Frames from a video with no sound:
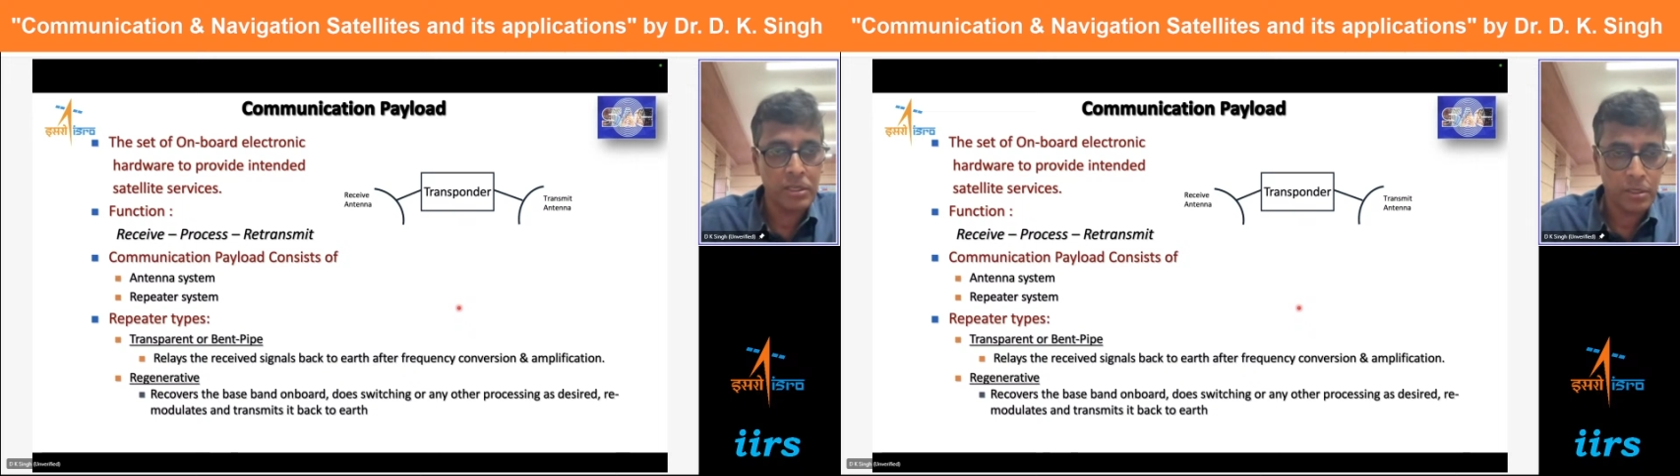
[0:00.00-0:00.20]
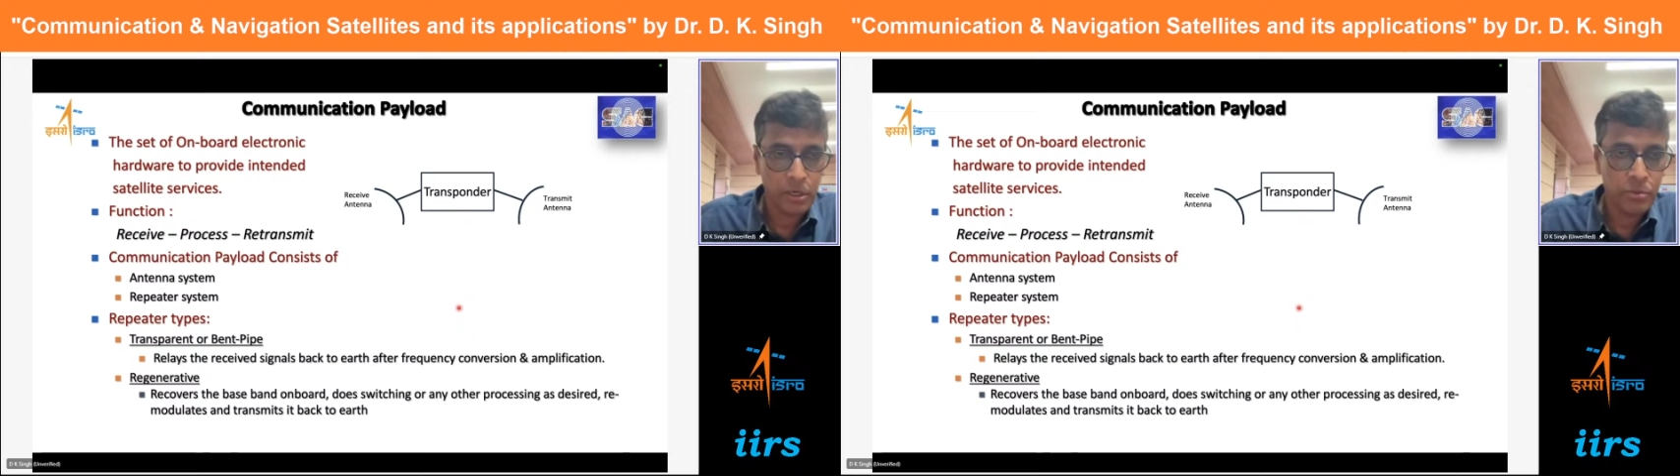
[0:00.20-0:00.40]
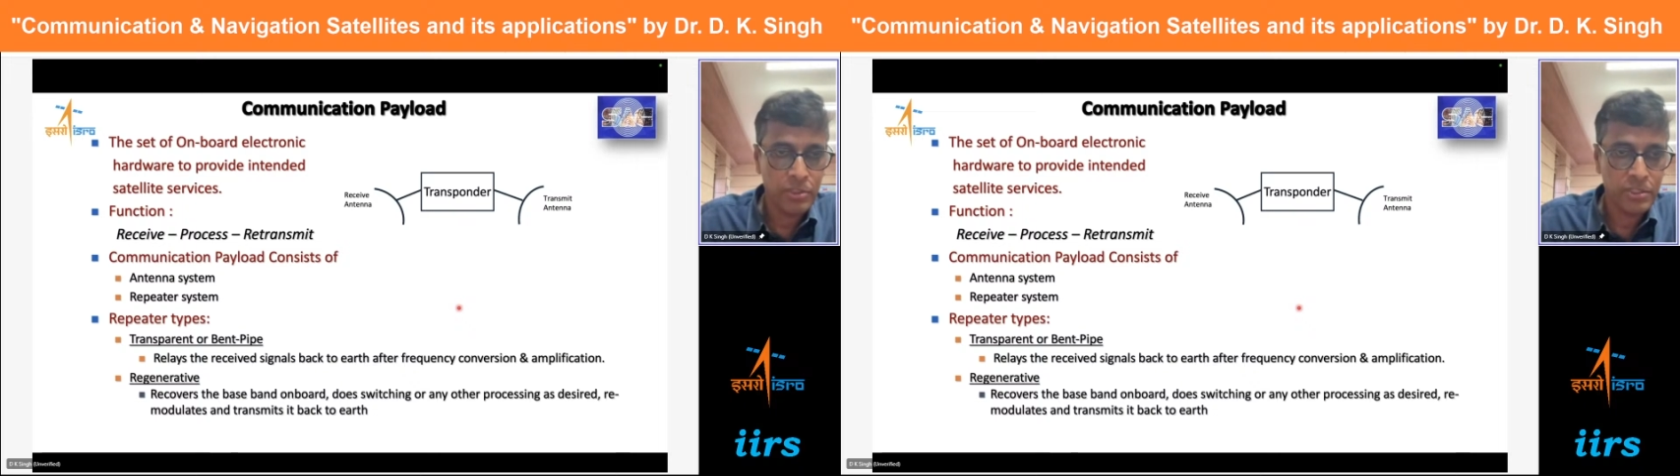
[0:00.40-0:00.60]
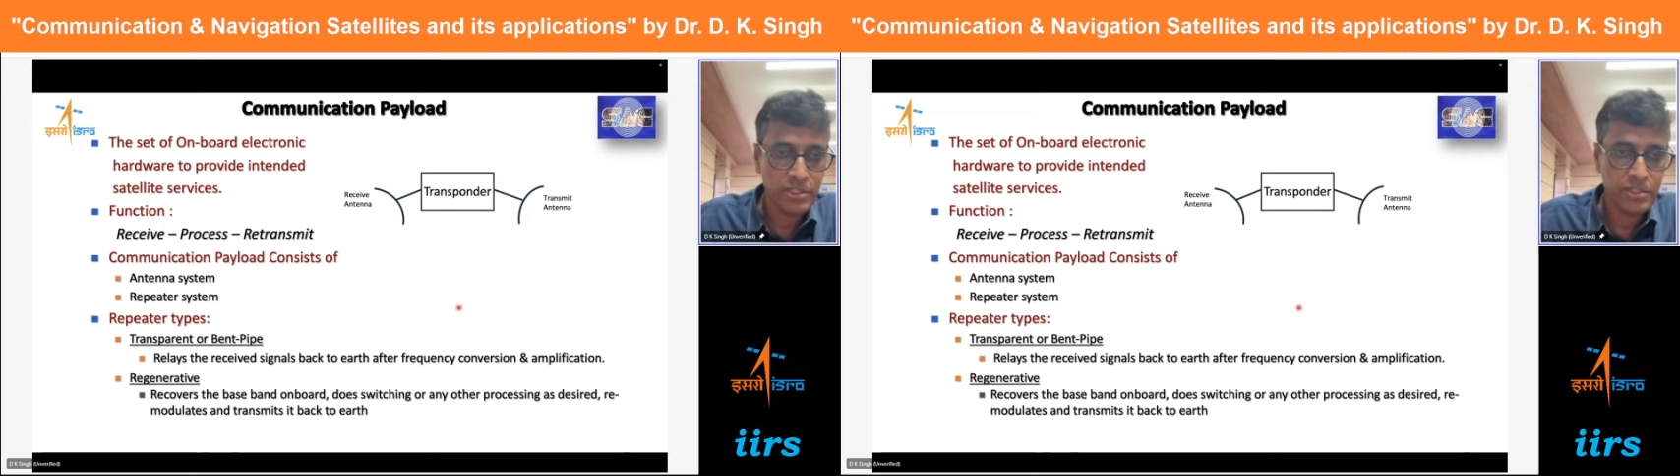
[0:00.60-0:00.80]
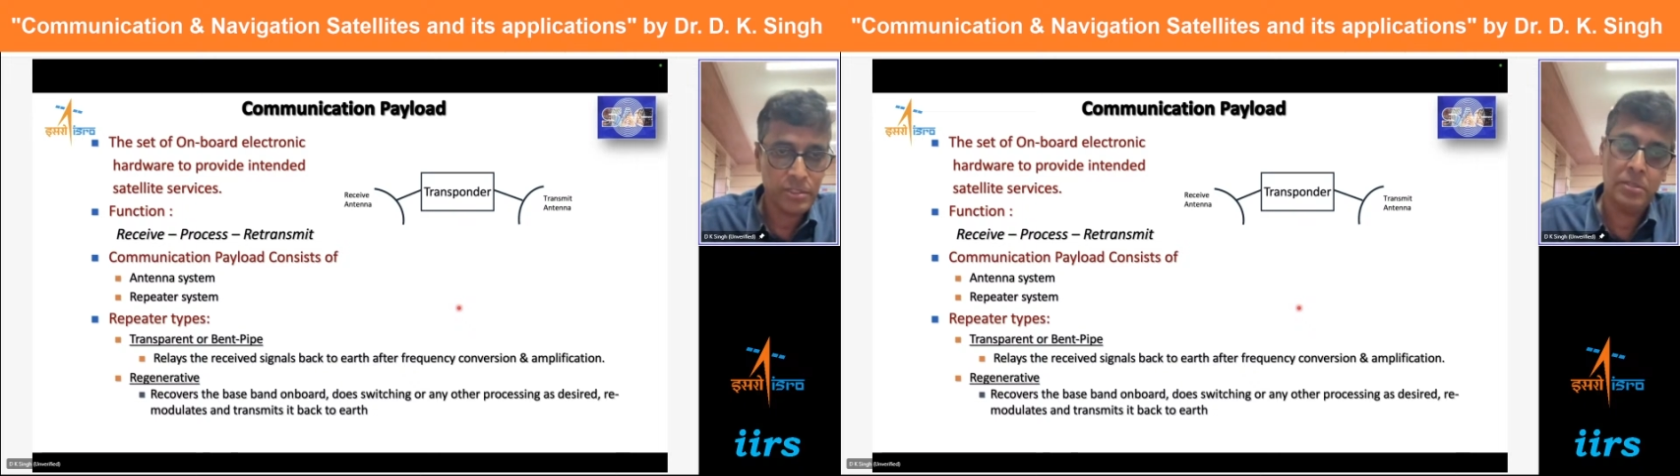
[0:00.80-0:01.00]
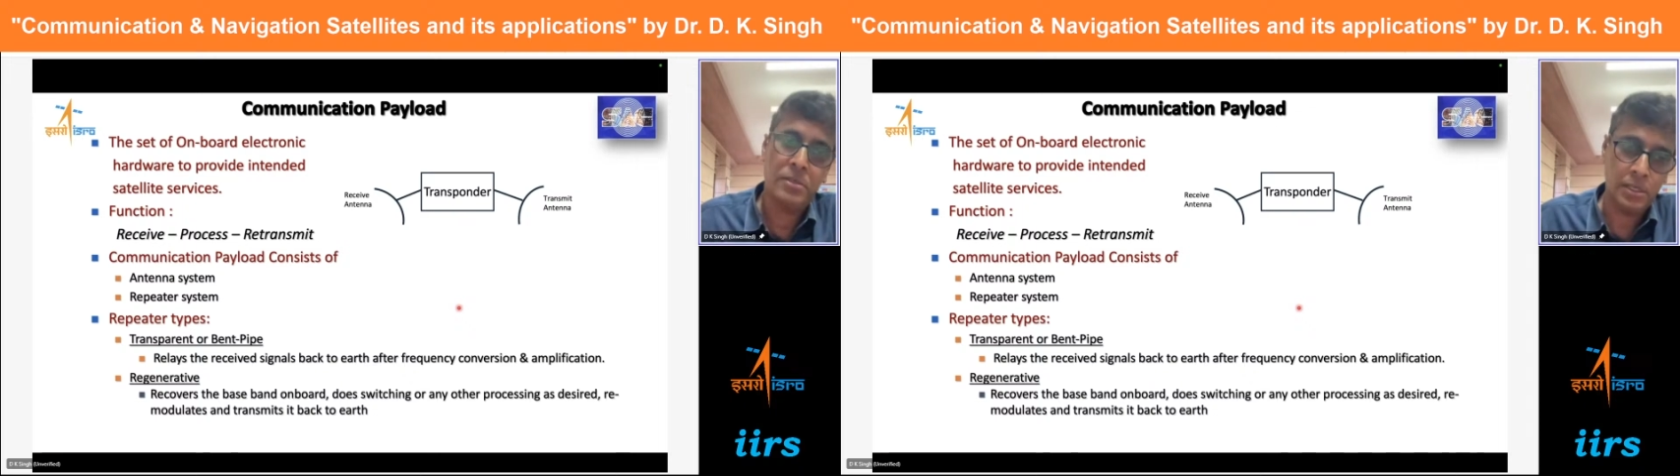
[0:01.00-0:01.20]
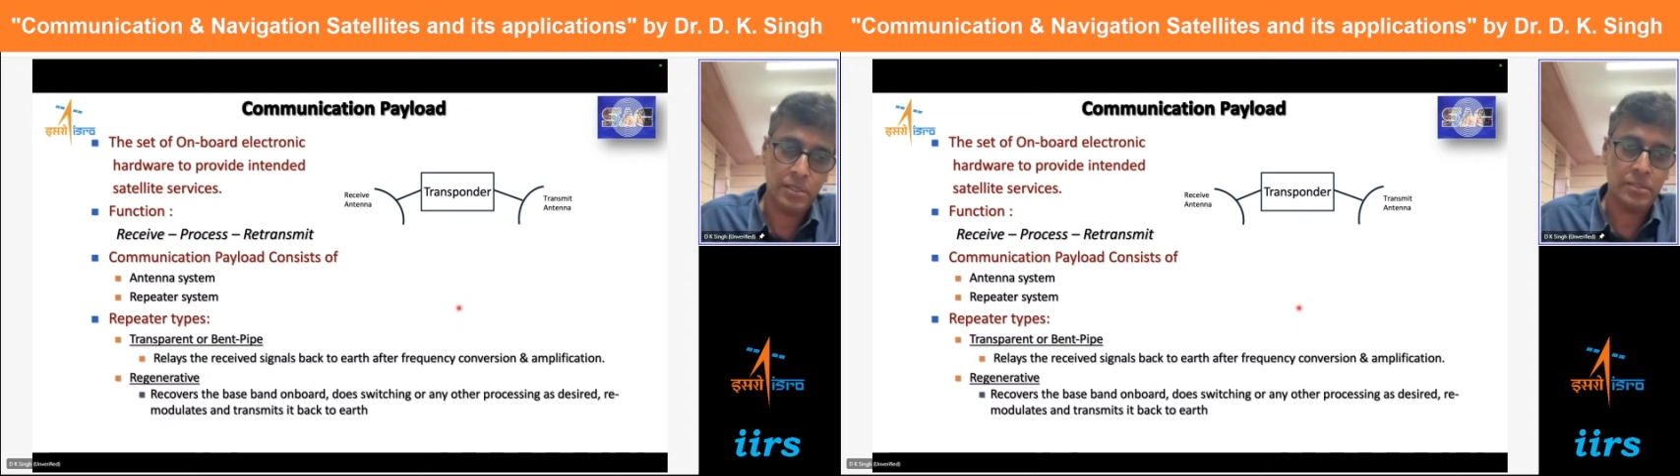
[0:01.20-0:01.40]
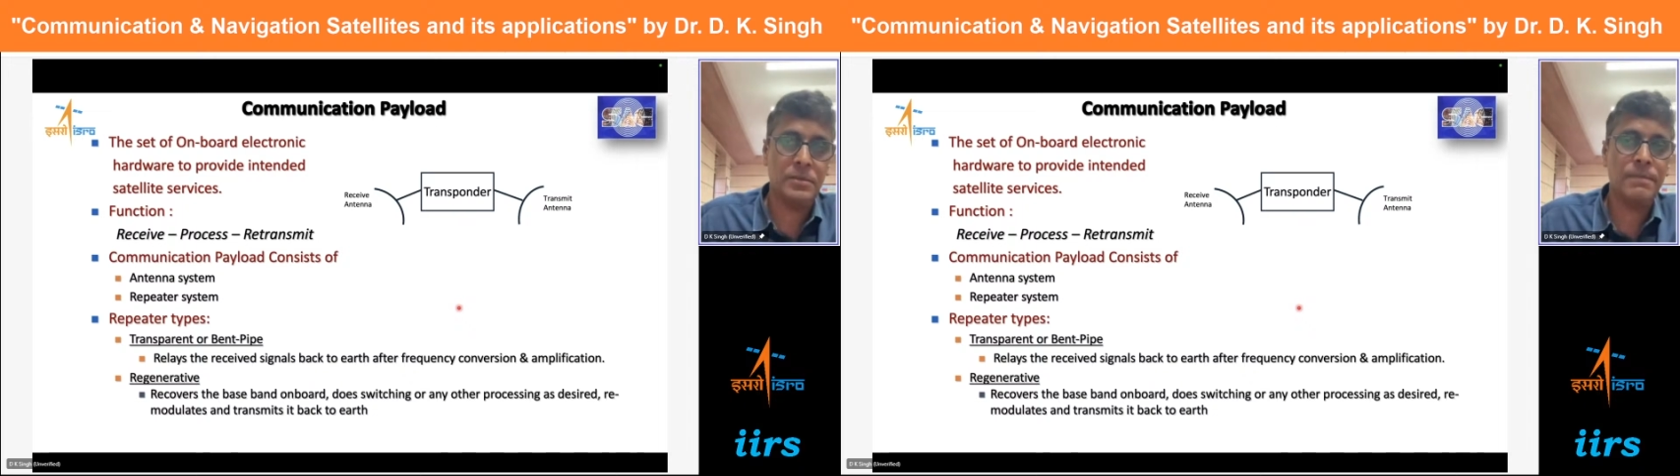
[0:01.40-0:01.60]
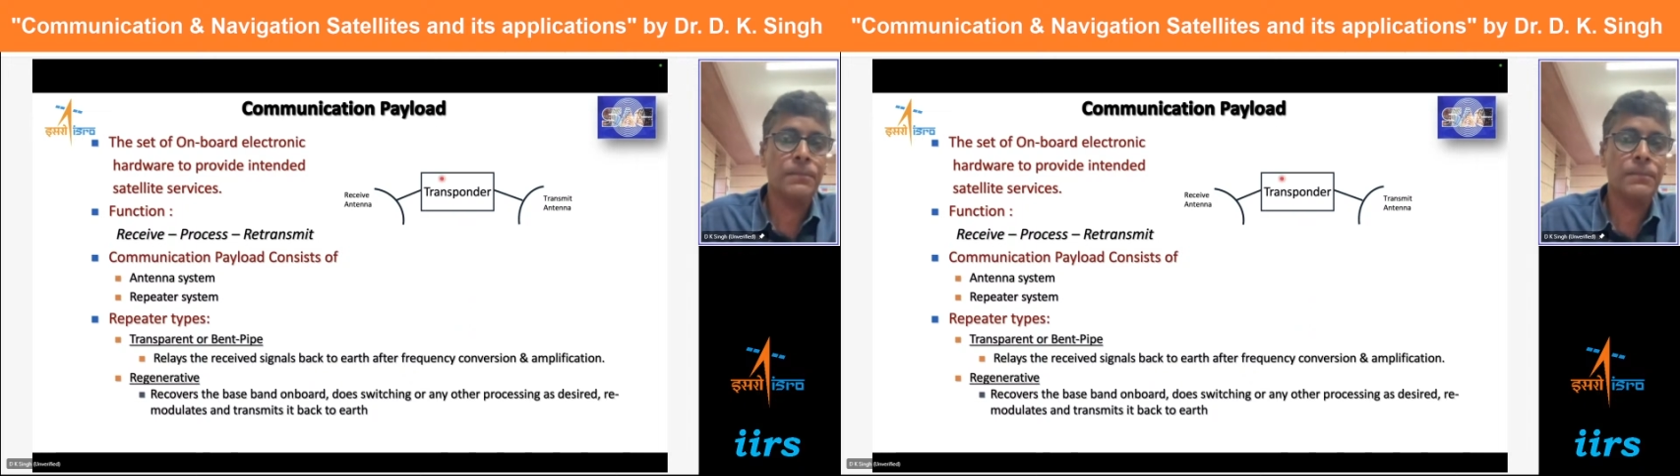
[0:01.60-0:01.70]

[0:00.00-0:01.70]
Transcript: ground station on earth.